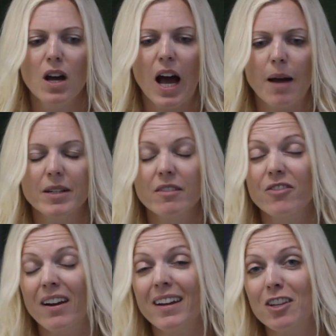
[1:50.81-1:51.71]
I'm in a
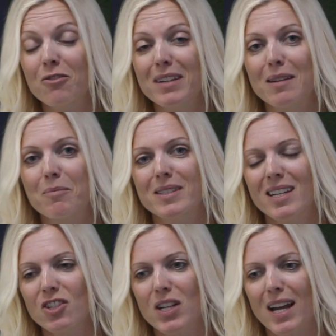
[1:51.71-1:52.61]
very unique
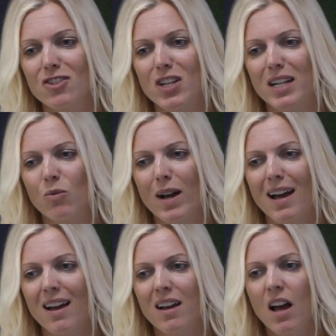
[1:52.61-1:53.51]
position actually
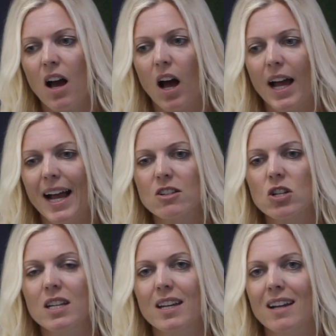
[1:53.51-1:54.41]
where I
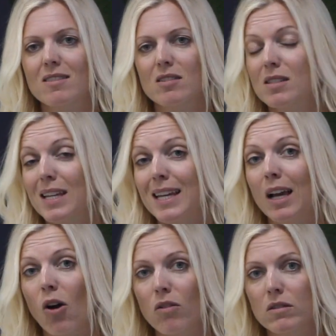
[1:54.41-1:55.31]
actually get to see
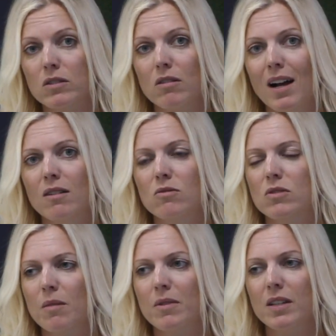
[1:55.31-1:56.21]
on the ground
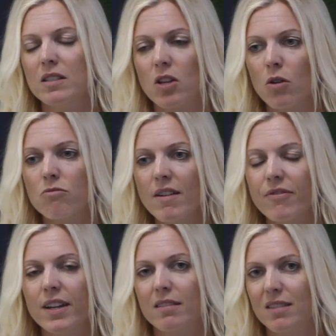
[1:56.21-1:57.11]
some of these
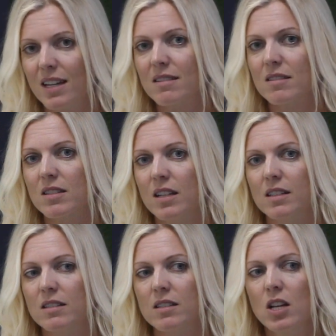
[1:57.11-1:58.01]
horrific things
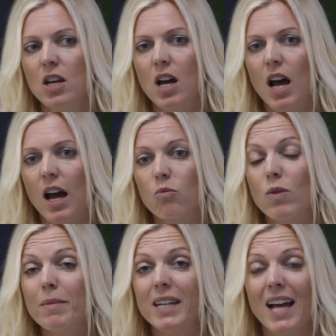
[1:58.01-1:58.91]
that uh,
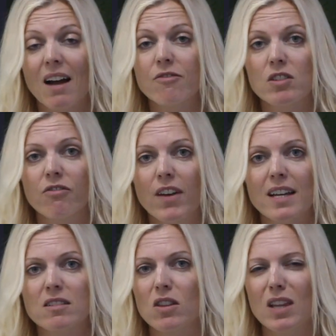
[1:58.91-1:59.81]
women have to
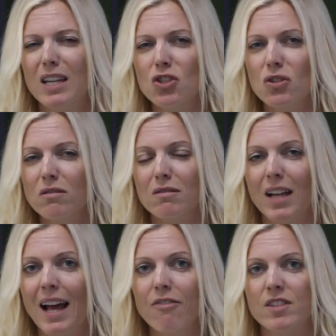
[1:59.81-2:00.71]
face that they shouldn't
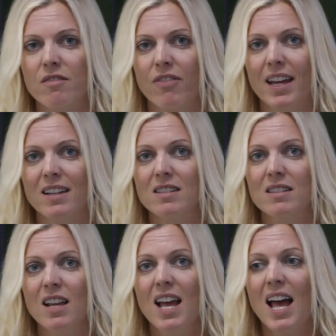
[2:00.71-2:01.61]
have to
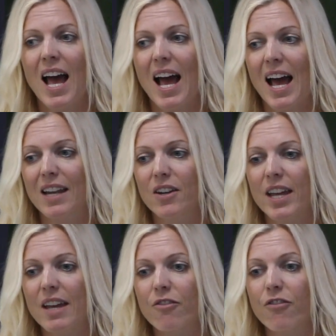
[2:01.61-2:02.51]
face and if